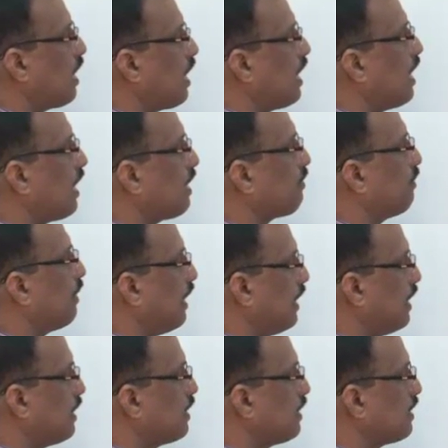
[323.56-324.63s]
r
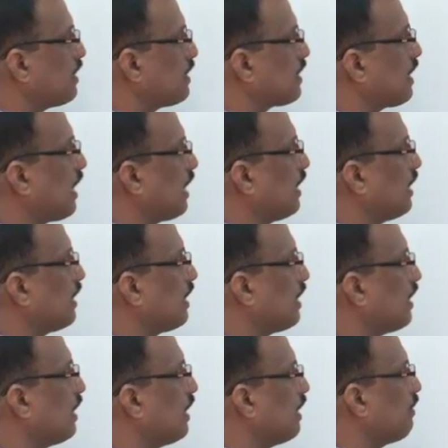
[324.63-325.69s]
by sine
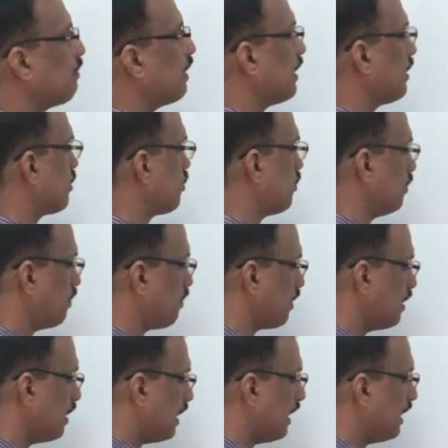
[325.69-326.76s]
a by 2
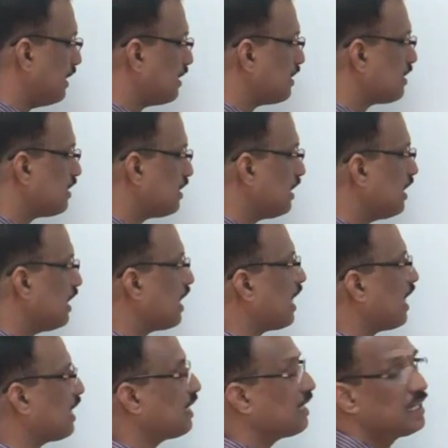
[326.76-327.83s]
and ci
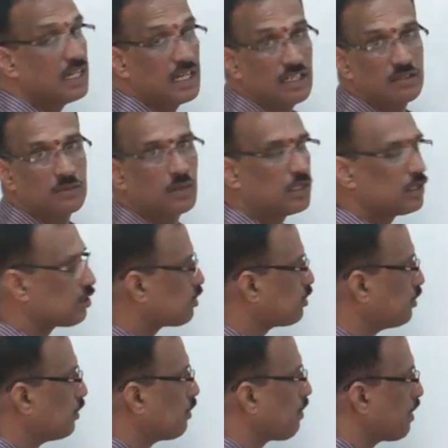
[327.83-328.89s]
equal
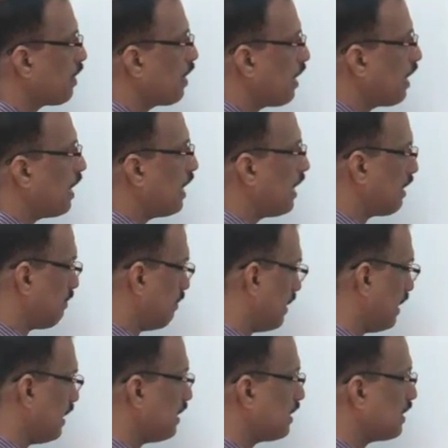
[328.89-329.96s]
to r
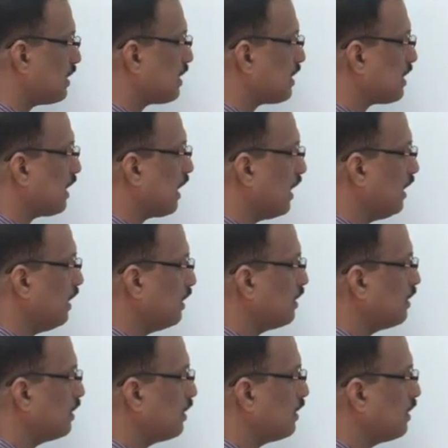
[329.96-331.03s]
by sine
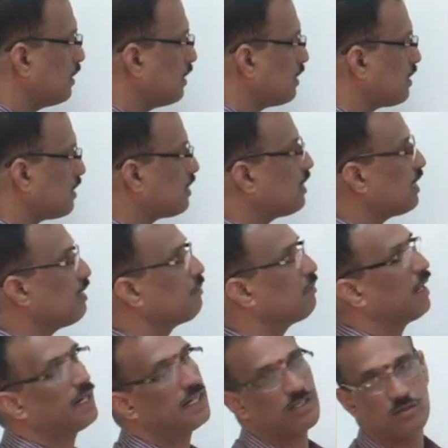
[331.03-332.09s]
c
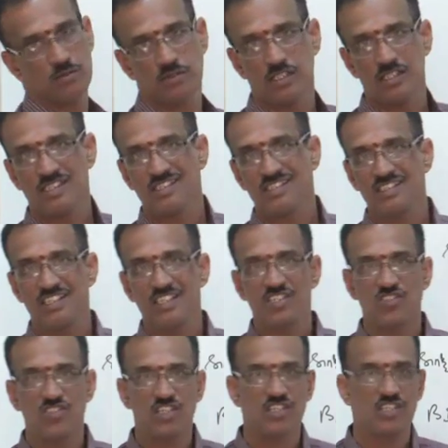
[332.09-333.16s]
by 2. This is the
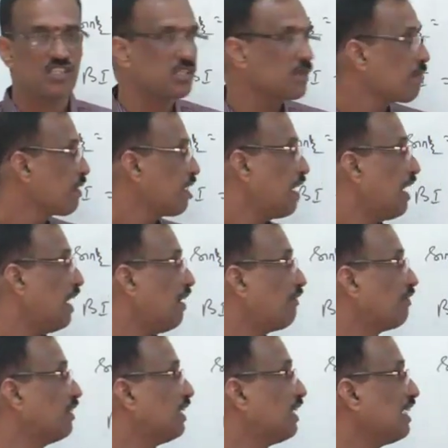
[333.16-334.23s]
distance
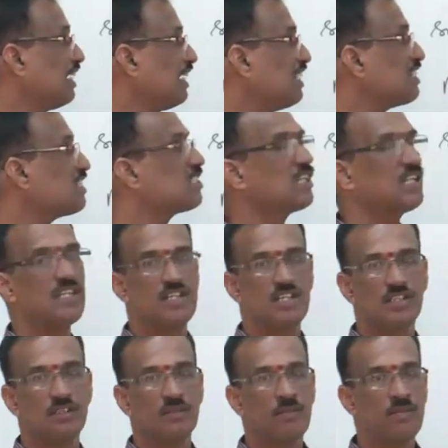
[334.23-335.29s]
of the
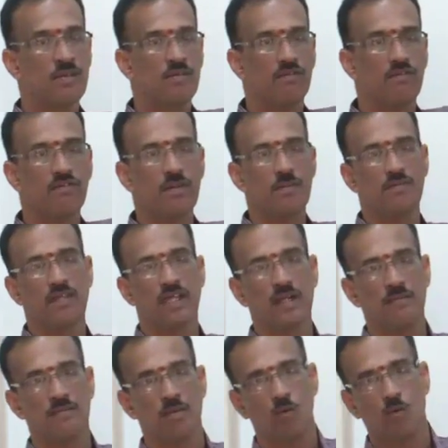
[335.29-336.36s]
incenter from
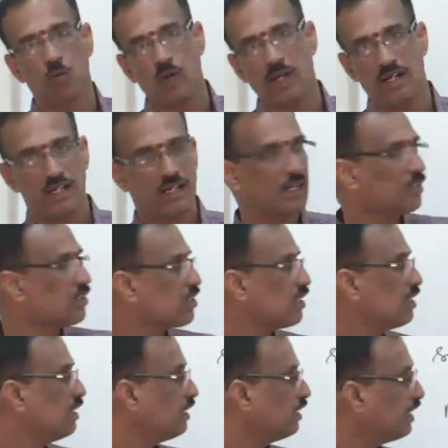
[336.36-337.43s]
the vertex.
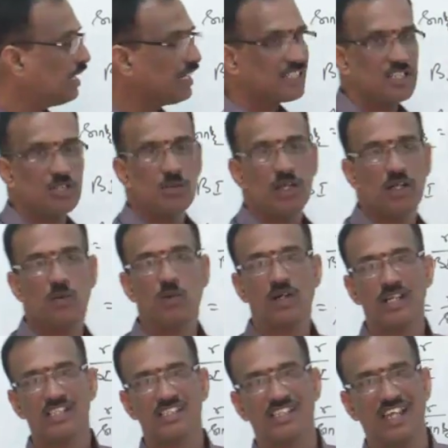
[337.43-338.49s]
The next one,
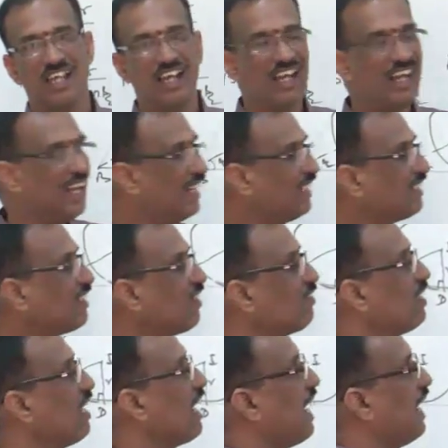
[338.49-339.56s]
what is the length of
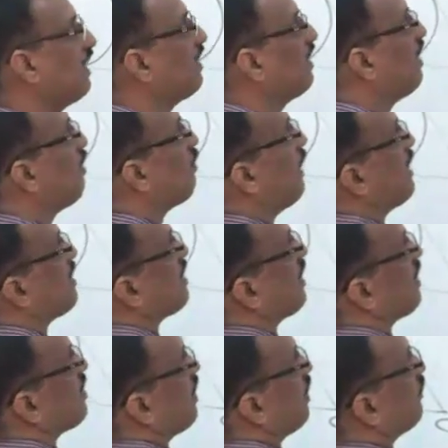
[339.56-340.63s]
the angle
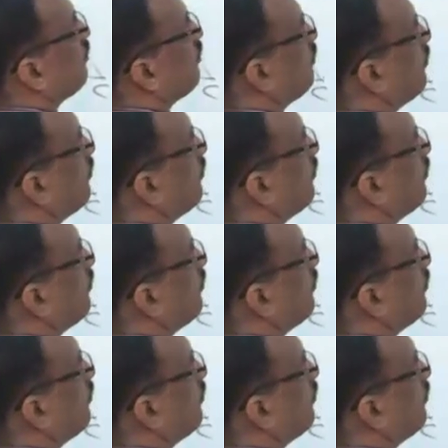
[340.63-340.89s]
bisector?